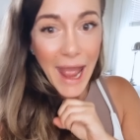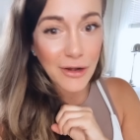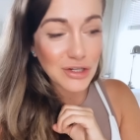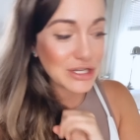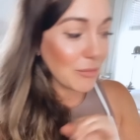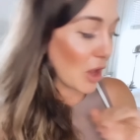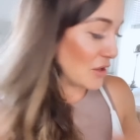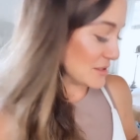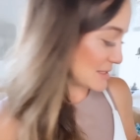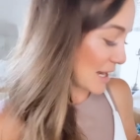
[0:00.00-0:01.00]
energy
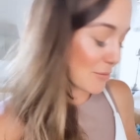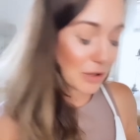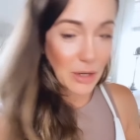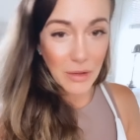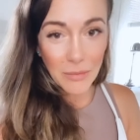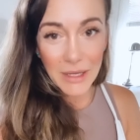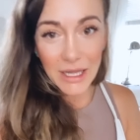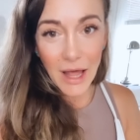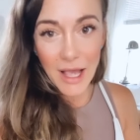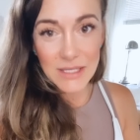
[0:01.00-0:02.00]
balls that I bring with me
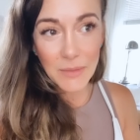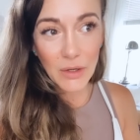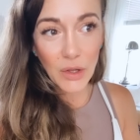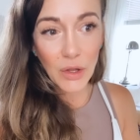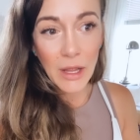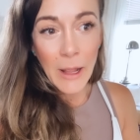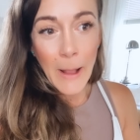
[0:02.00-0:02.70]
to the hospital,